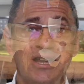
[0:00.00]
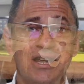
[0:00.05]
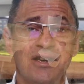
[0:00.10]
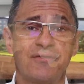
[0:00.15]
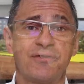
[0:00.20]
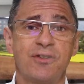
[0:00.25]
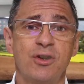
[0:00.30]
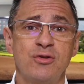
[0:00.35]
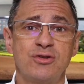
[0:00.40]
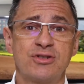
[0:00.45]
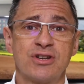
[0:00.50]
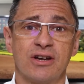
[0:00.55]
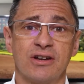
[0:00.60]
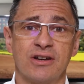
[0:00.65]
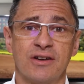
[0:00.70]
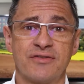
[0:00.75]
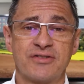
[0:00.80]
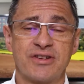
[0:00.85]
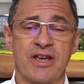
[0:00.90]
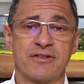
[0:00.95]
near future
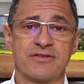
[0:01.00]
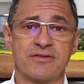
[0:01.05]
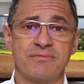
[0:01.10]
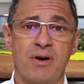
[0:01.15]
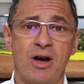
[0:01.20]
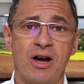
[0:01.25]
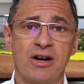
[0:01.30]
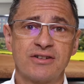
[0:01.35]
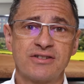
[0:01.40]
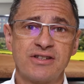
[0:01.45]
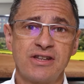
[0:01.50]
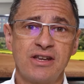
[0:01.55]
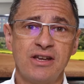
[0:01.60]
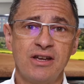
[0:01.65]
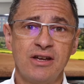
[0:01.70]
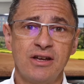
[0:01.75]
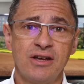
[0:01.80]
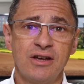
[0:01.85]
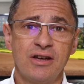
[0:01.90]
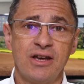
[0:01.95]
of sales and marketing,
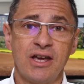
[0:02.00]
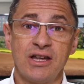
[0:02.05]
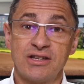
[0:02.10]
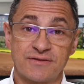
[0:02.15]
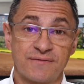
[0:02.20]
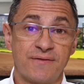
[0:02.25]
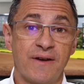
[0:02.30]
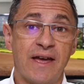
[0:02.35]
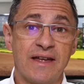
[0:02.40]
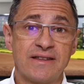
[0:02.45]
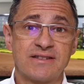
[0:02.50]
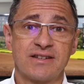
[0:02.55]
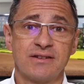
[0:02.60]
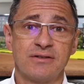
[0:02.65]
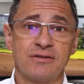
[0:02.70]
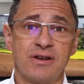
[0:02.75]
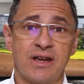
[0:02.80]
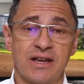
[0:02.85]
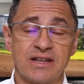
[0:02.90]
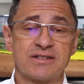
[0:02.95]
it's fair
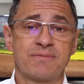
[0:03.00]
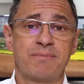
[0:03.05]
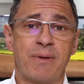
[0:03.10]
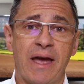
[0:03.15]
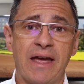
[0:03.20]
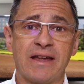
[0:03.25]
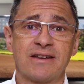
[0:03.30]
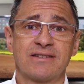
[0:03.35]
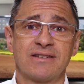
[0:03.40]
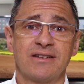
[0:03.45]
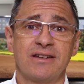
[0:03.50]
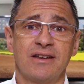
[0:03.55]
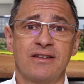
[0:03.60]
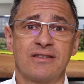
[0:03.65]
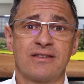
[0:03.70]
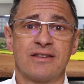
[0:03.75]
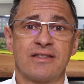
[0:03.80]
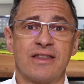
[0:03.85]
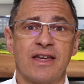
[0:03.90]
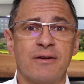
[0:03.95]
to expect
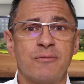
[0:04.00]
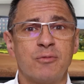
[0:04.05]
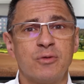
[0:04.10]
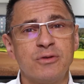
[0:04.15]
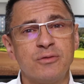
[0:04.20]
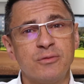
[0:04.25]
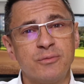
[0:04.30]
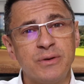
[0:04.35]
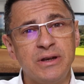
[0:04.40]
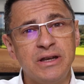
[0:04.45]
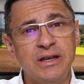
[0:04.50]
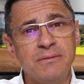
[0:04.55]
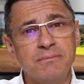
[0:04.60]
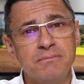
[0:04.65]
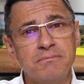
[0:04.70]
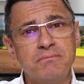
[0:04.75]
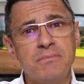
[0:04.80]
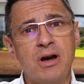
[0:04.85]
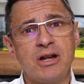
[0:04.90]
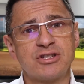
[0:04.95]
that there will be
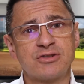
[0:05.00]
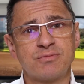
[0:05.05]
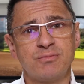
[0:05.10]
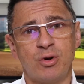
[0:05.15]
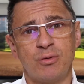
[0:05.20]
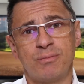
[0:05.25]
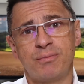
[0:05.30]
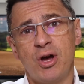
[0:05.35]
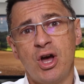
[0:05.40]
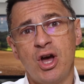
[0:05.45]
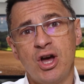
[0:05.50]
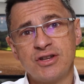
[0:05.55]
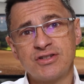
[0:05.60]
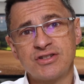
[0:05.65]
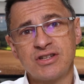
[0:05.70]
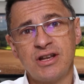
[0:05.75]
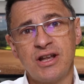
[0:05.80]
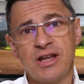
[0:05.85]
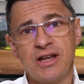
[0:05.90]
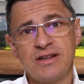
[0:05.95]
much more
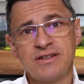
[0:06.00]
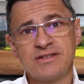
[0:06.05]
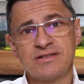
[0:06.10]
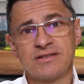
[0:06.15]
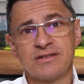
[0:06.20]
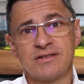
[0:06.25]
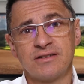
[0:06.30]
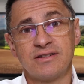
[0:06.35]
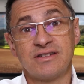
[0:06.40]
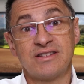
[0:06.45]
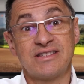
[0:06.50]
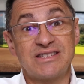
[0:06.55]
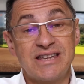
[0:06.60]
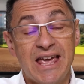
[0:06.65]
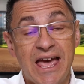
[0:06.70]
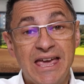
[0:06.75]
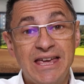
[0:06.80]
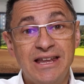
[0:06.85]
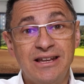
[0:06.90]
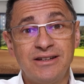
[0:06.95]
personalised,
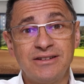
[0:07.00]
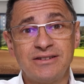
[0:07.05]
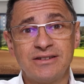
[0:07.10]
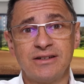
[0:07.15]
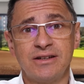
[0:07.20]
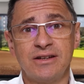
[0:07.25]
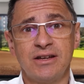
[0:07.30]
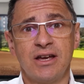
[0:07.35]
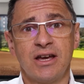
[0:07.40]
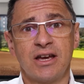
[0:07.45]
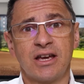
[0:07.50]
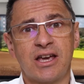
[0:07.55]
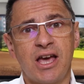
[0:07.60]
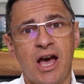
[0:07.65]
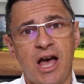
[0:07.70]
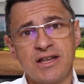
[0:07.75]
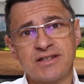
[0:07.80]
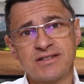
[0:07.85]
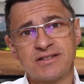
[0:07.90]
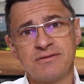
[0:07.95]
tailored,
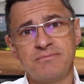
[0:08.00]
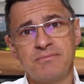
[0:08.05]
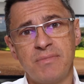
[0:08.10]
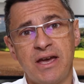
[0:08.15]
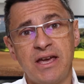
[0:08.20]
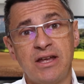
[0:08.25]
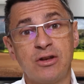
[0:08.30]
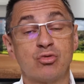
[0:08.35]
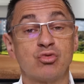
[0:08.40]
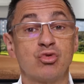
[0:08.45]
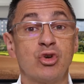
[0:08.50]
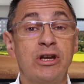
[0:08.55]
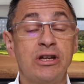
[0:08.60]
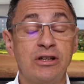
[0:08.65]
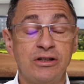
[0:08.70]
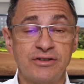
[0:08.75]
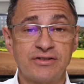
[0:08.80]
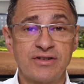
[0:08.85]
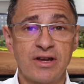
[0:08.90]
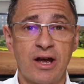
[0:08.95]
custom made,
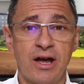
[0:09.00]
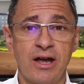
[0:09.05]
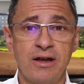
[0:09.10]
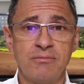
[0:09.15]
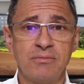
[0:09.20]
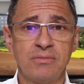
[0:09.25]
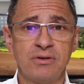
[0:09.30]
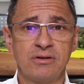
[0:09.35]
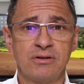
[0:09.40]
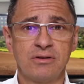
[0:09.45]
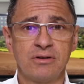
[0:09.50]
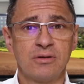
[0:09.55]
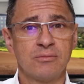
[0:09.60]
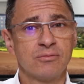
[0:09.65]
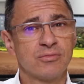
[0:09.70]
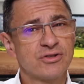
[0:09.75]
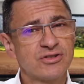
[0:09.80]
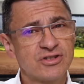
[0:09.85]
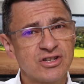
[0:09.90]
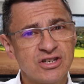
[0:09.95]
real time
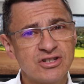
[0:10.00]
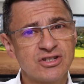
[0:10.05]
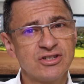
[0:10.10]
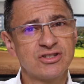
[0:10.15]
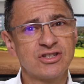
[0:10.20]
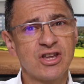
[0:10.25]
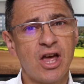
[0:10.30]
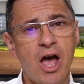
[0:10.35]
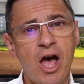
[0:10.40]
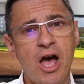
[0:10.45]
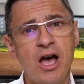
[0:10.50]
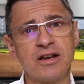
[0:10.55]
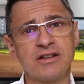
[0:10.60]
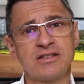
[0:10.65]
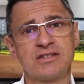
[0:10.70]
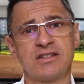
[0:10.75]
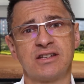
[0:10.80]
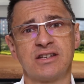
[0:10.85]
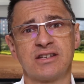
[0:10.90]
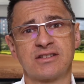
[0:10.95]
precision
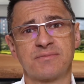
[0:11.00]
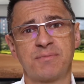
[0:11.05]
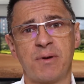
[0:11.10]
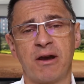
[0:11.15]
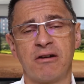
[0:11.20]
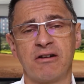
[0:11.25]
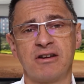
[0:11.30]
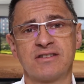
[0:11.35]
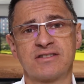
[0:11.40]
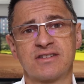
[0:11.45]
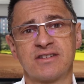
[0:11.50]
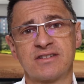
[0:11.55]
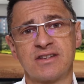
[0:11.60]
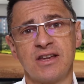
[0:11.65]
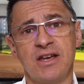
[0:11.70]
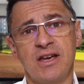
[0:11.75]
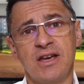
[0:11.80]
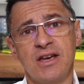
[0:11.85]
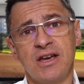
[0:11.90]
targeted experiences